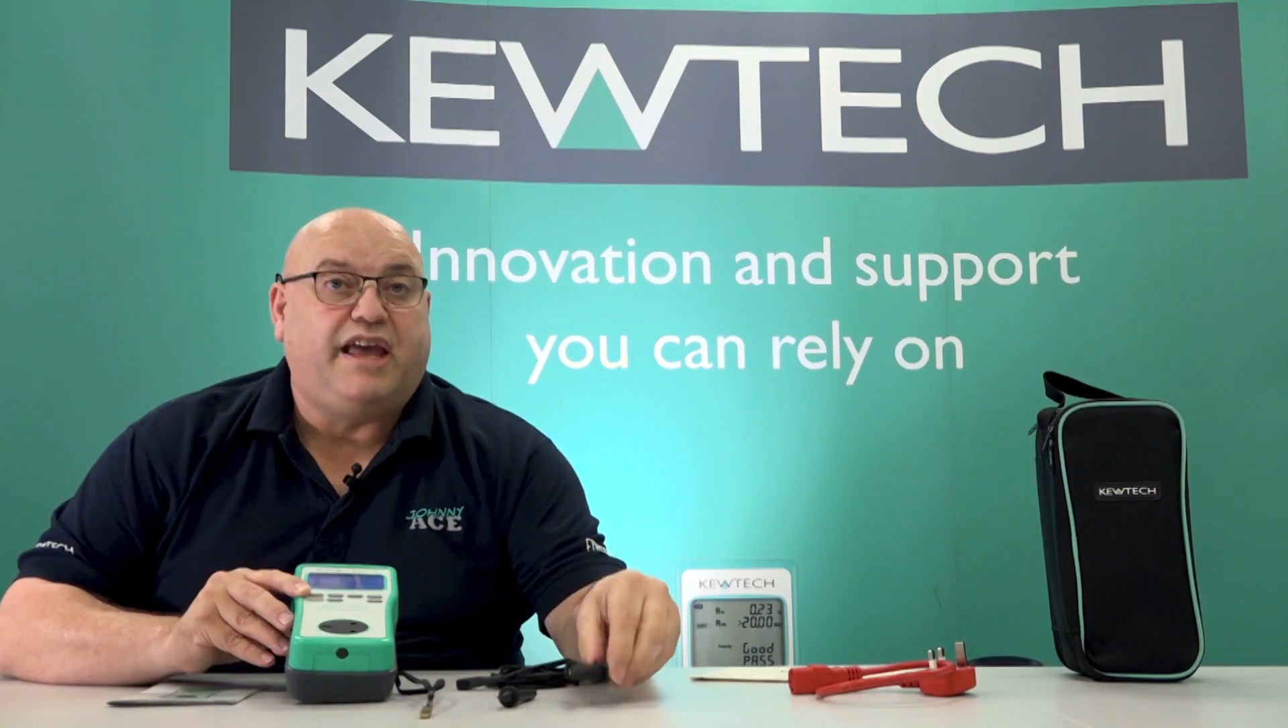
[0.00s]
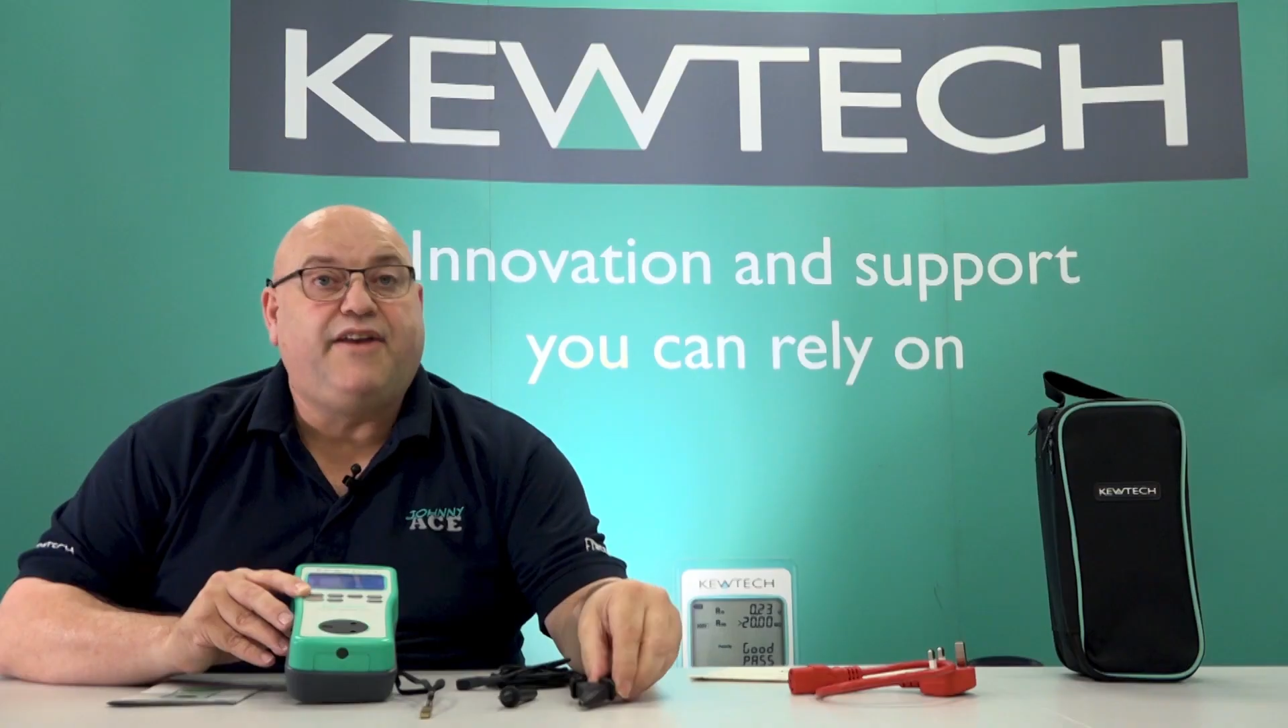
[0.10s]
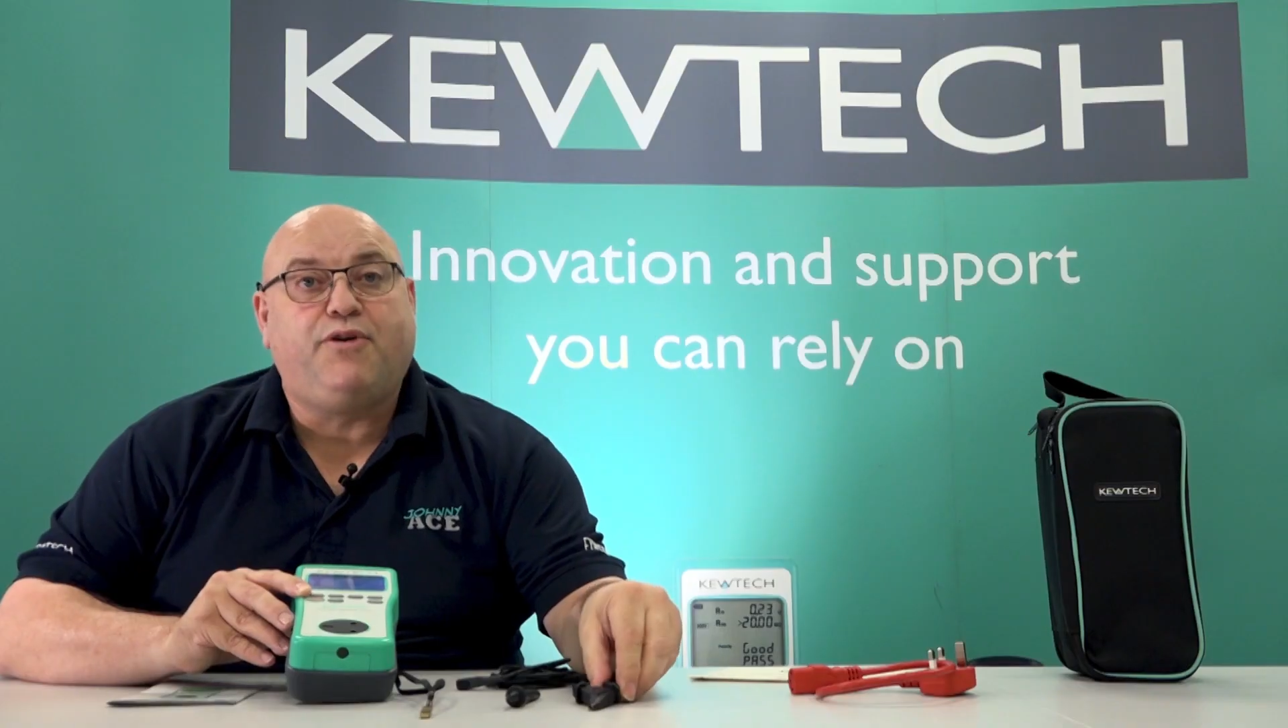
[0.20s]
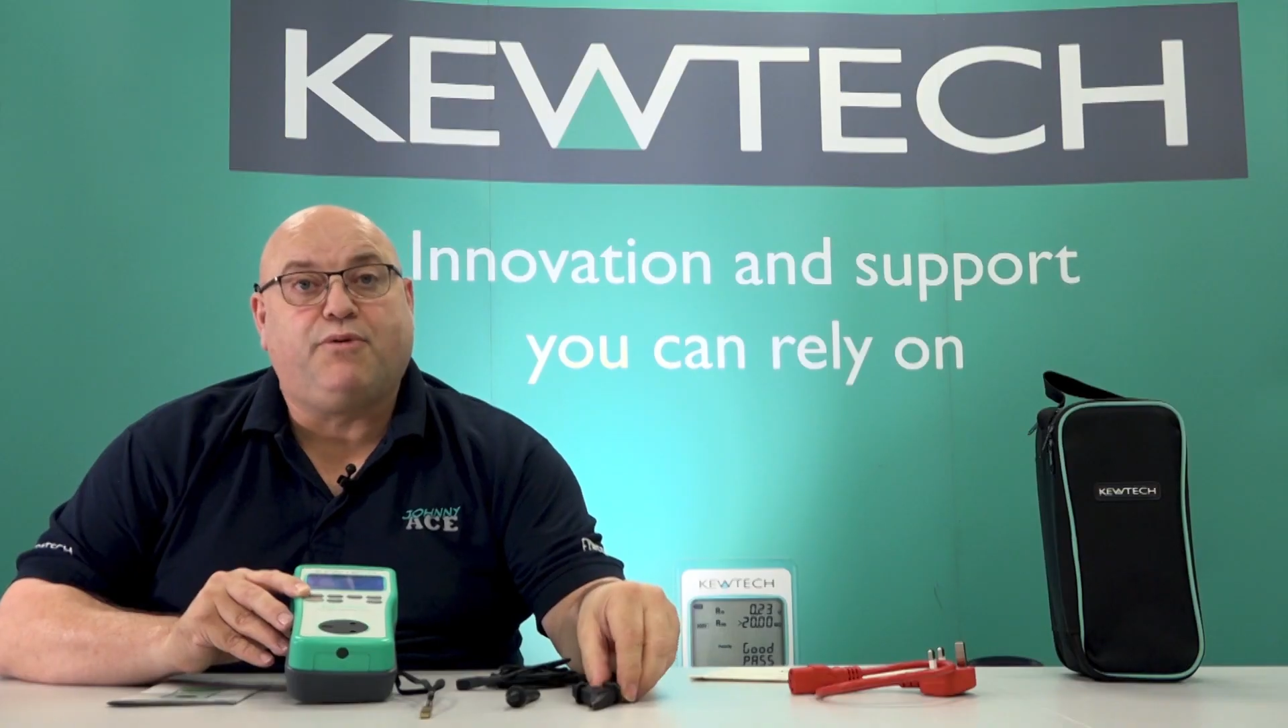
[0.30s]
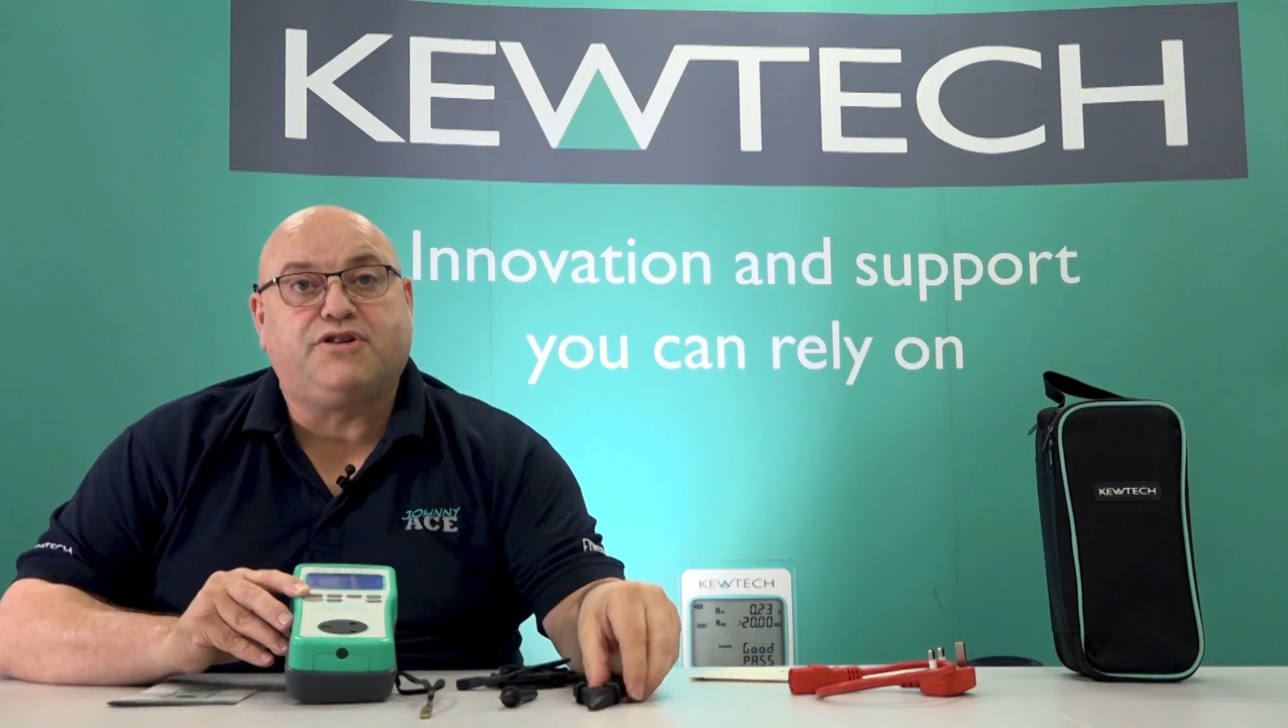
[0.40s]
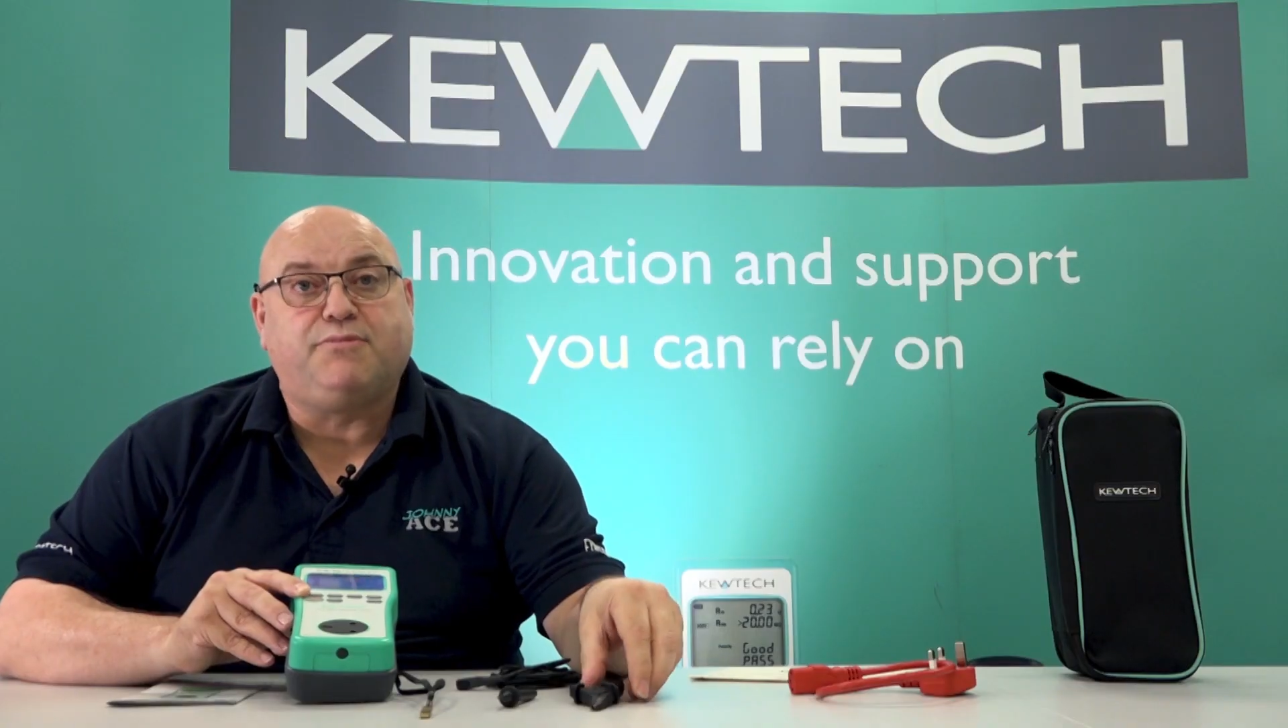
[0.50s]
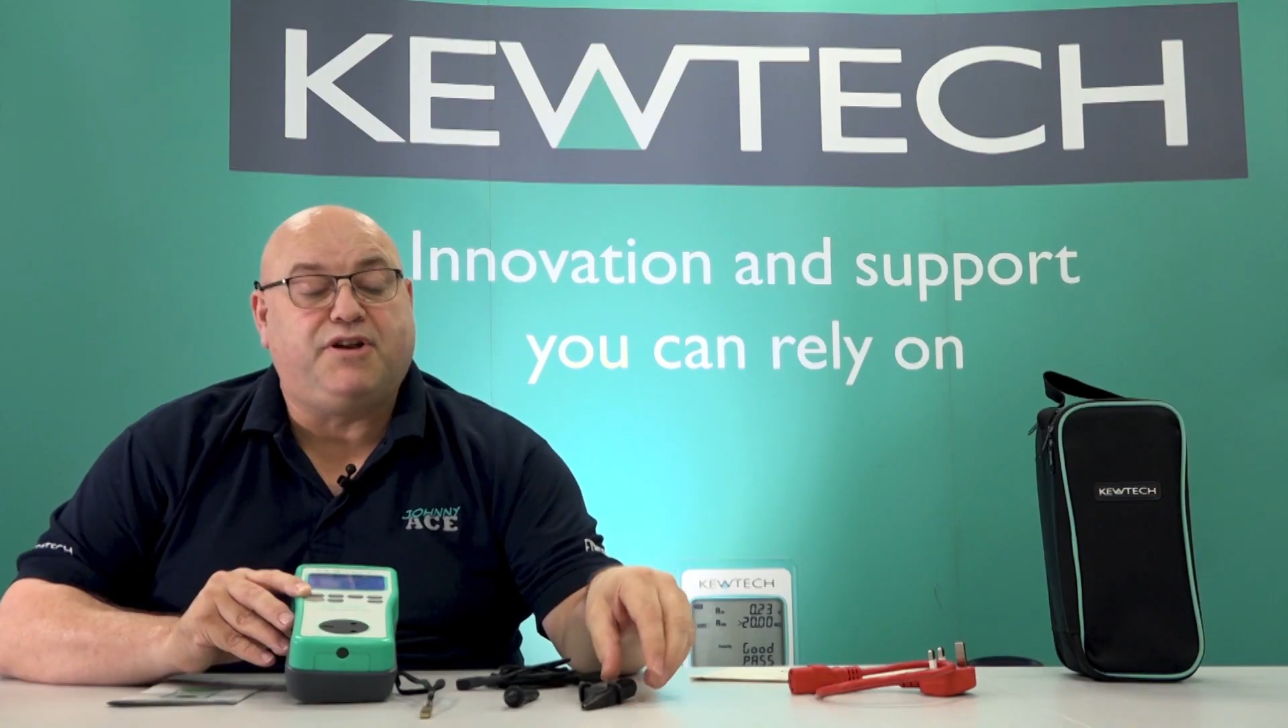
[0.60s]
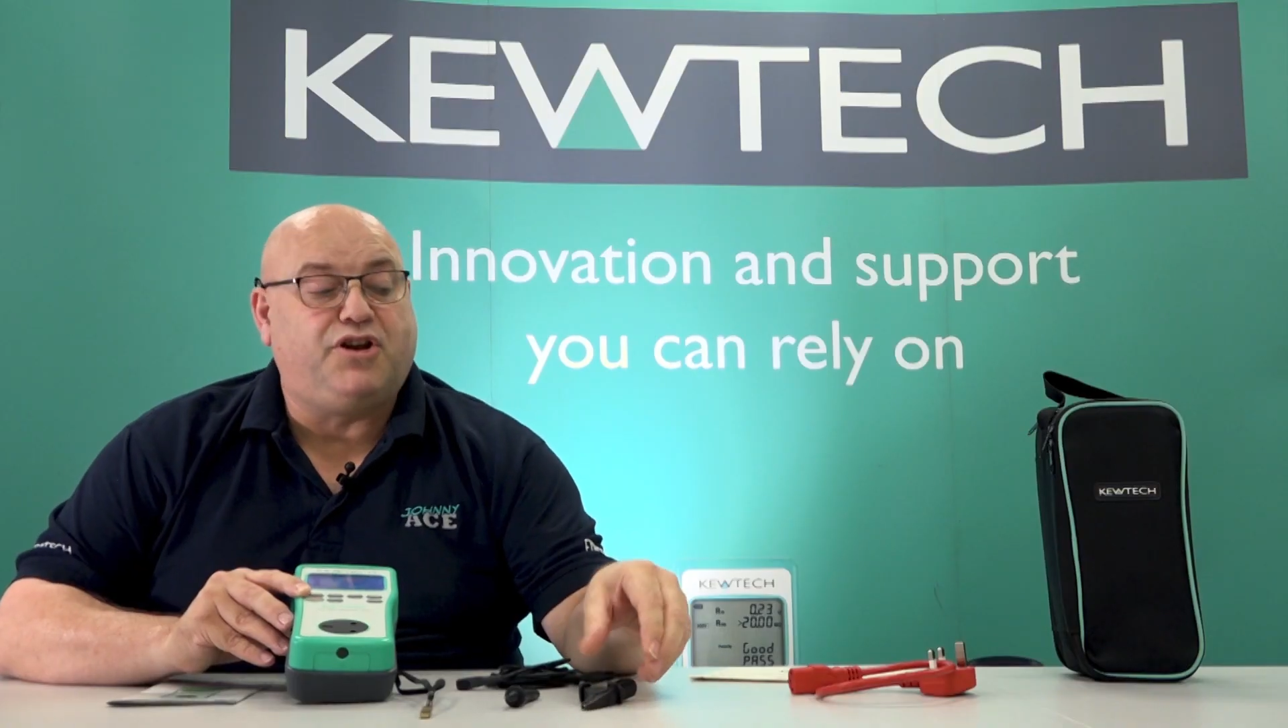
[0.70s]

If you was to be